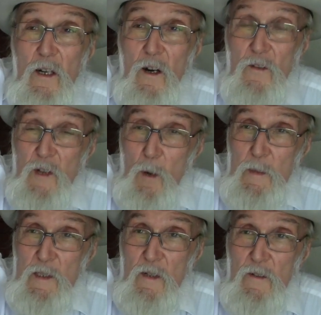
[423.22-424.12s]
of
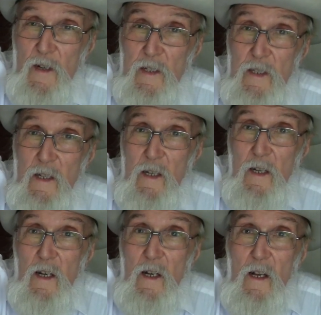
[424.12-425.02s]
copper sulphate.
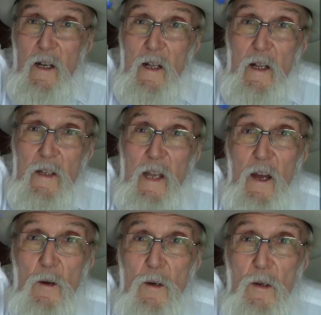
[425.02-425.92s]

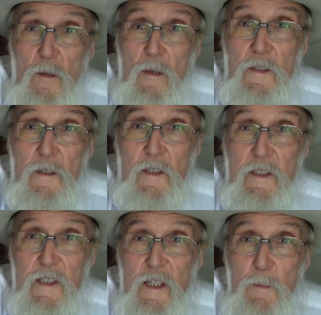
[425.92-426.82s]
Now, what you can
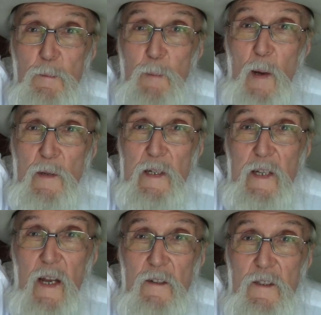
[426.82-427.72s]
see
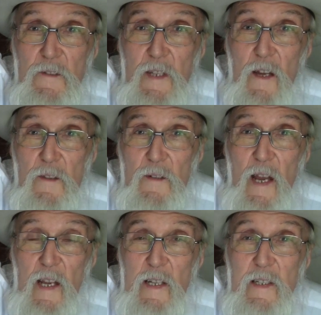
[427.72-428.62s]
poking out of the other
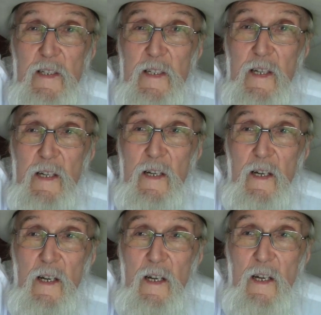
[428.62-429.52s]
end
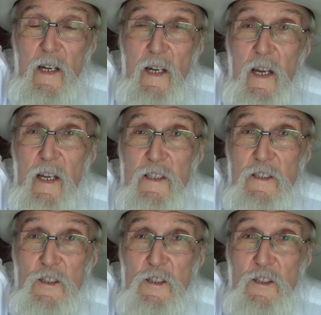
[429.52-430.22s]
is